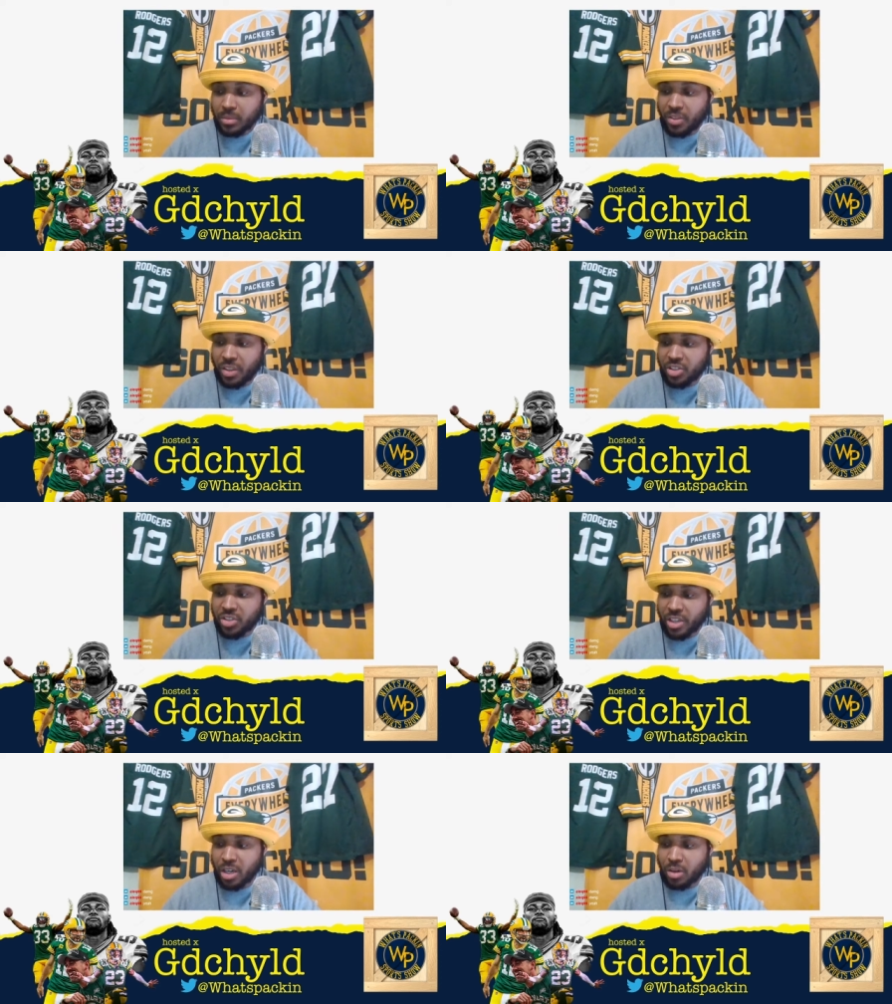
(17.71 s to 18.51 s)
this
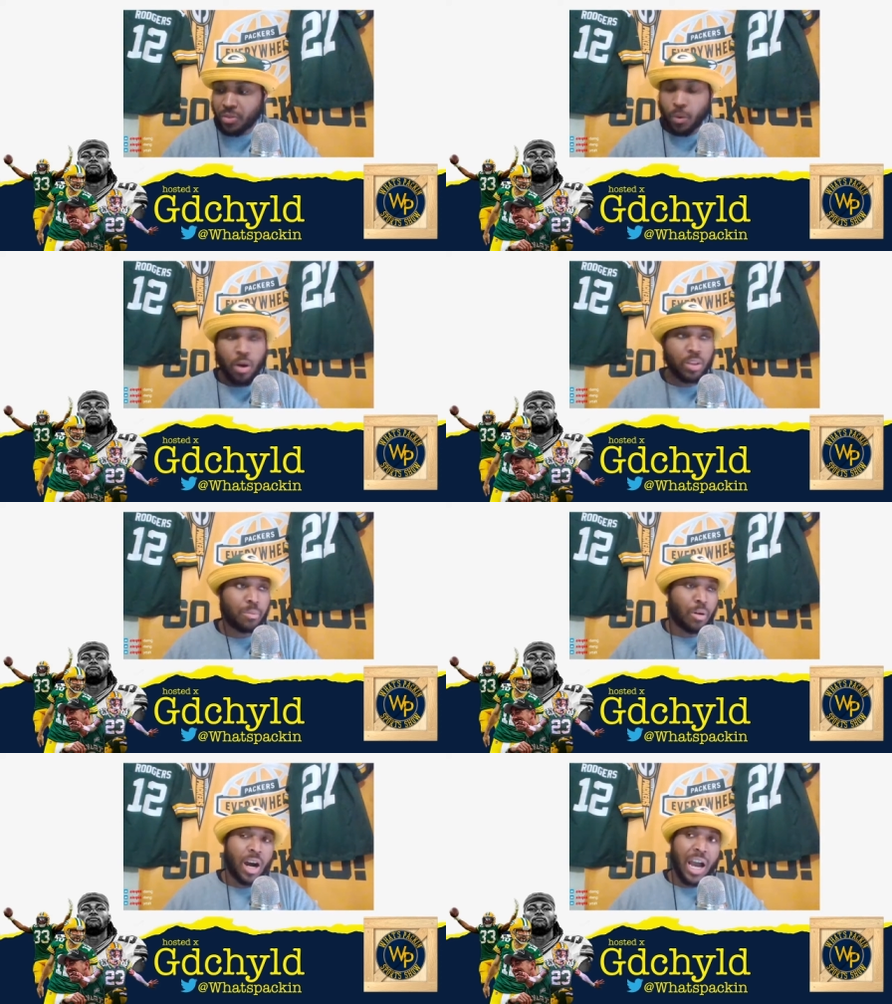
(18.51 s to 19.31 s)
year throwing the
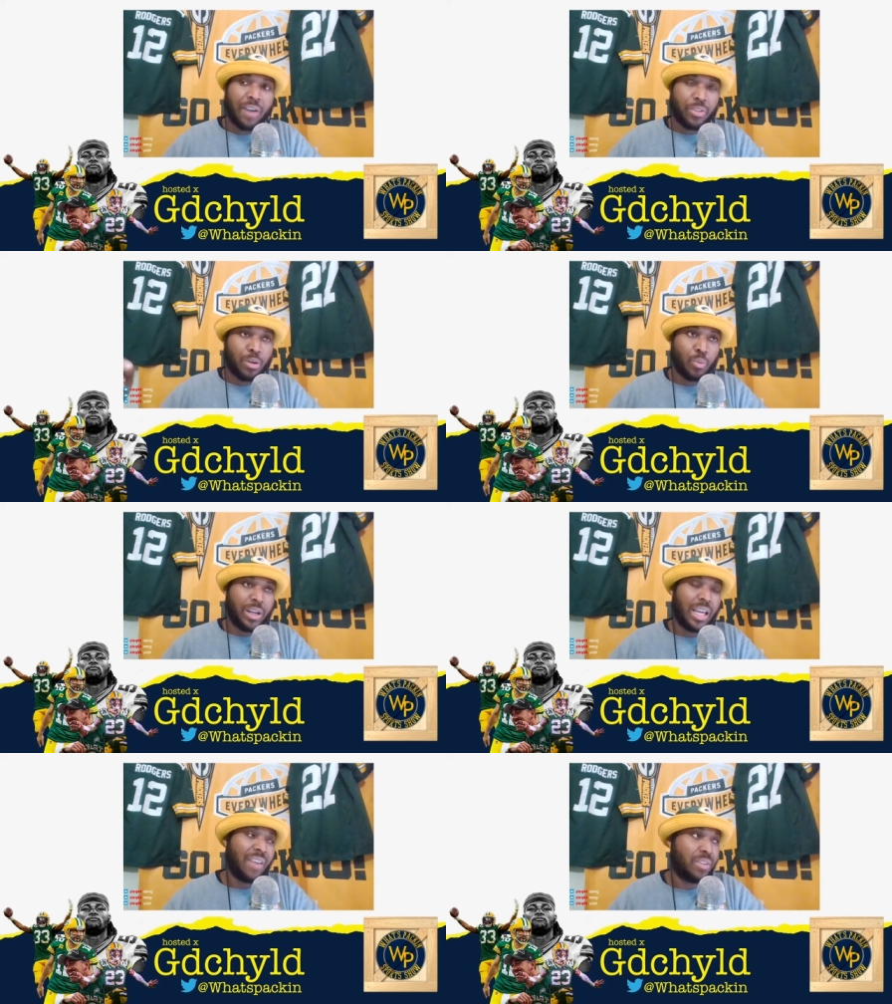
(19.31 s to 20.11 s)
ball after
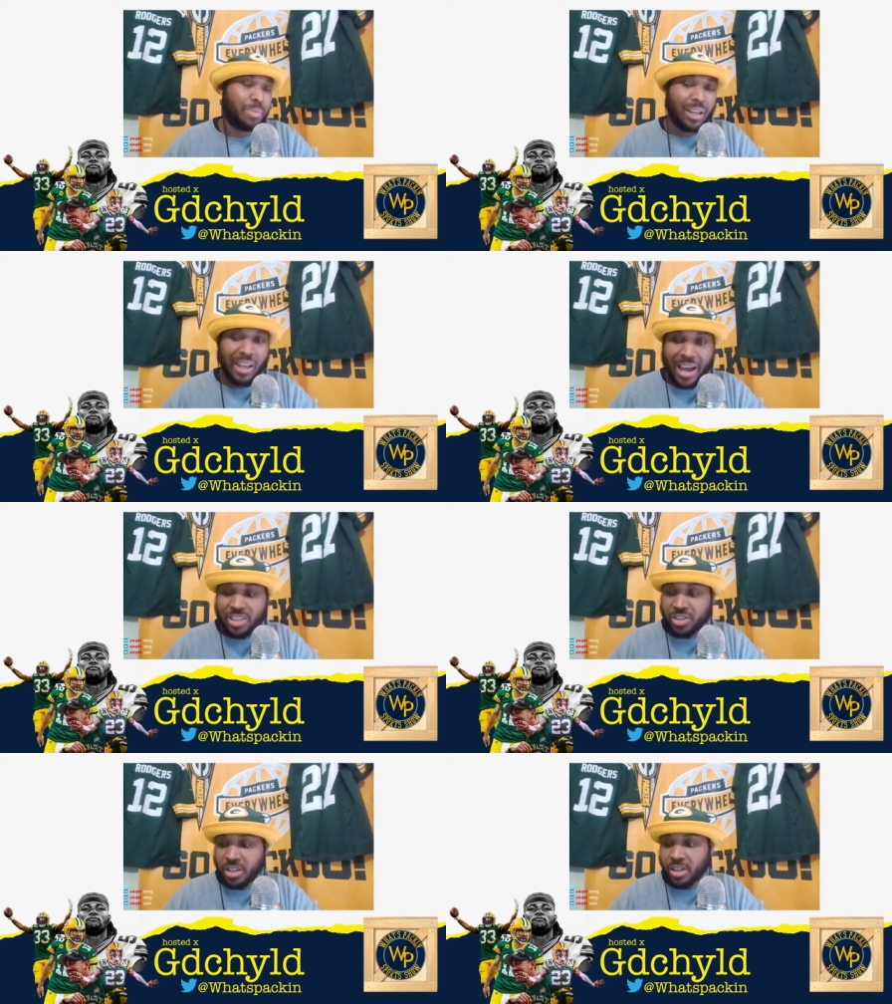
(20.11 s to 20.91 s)
winning MVP
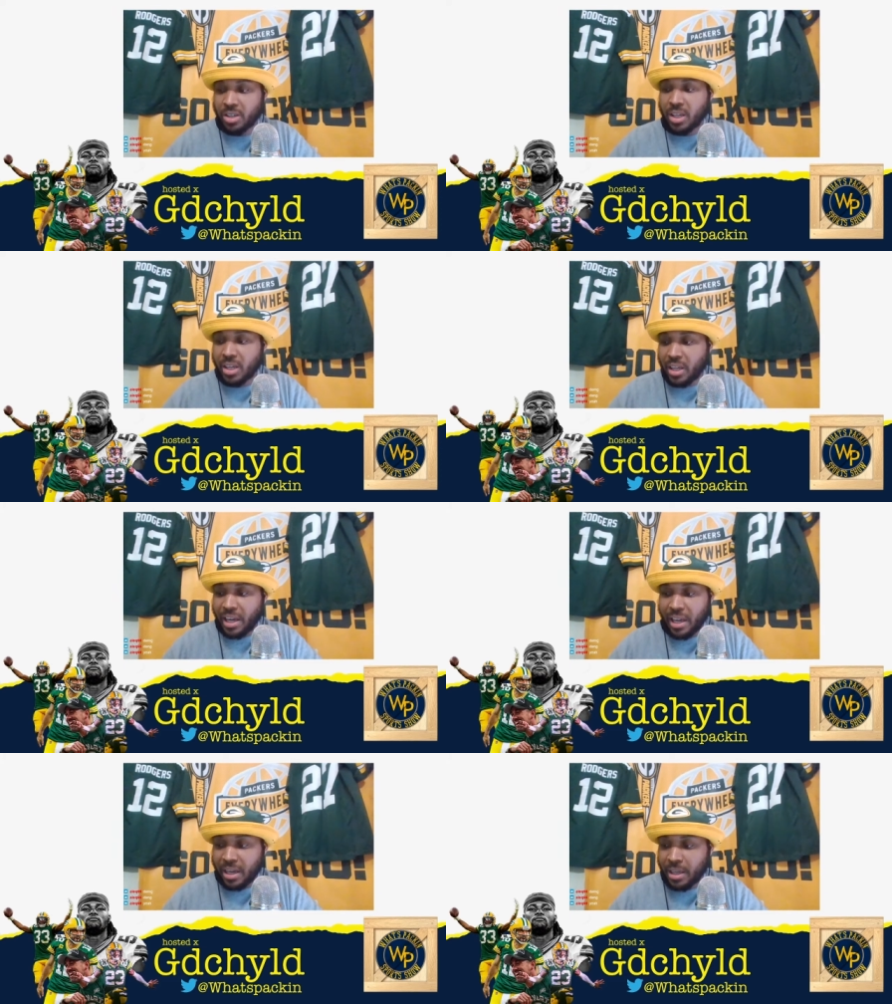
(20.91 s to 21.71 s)
last year
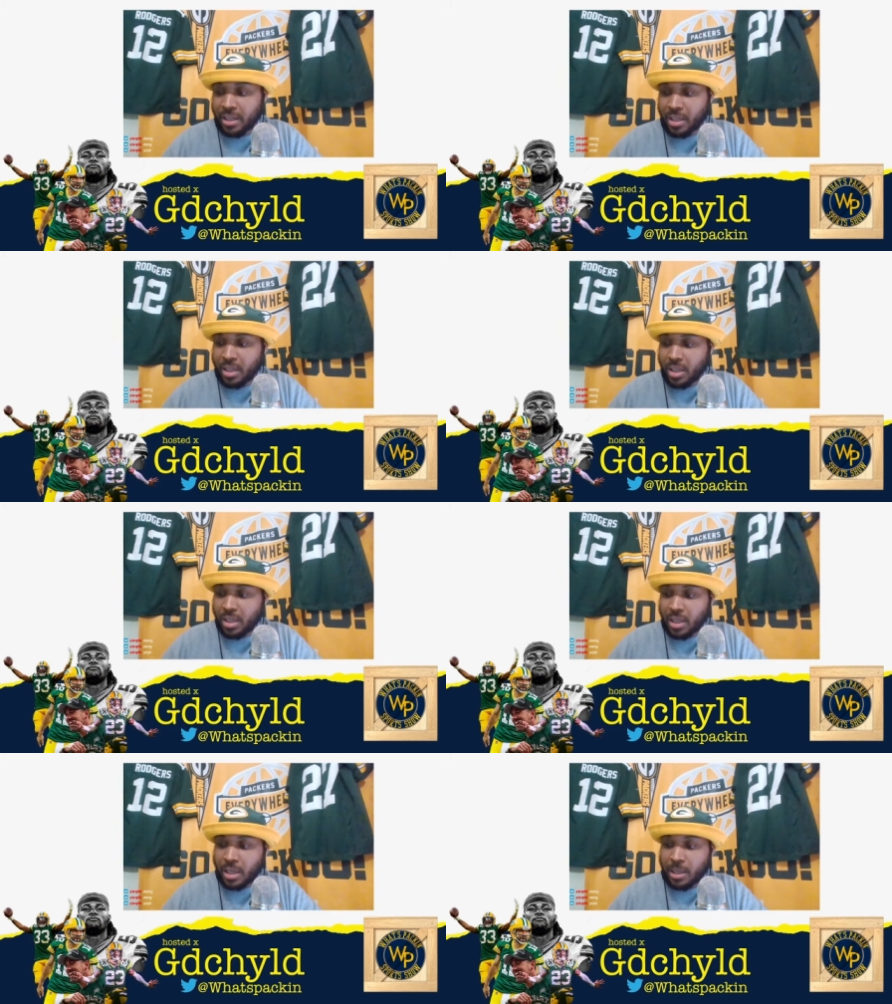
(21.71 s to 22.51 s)
and
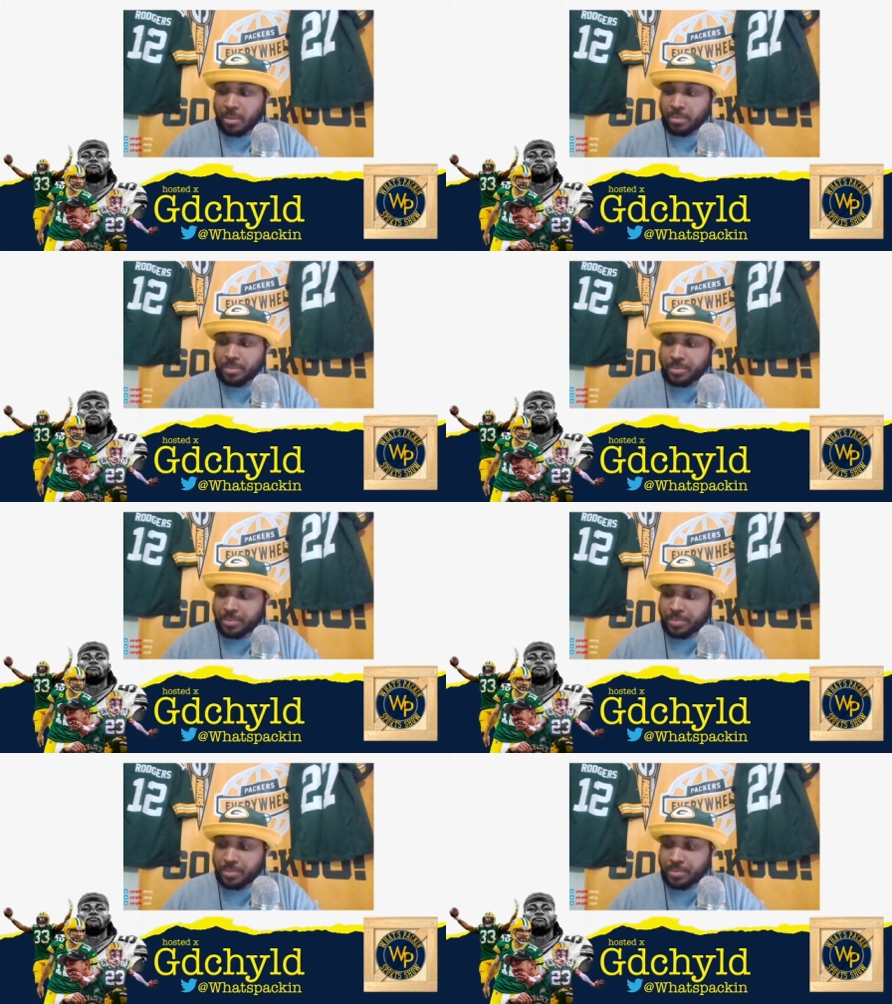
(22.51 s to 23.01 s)
um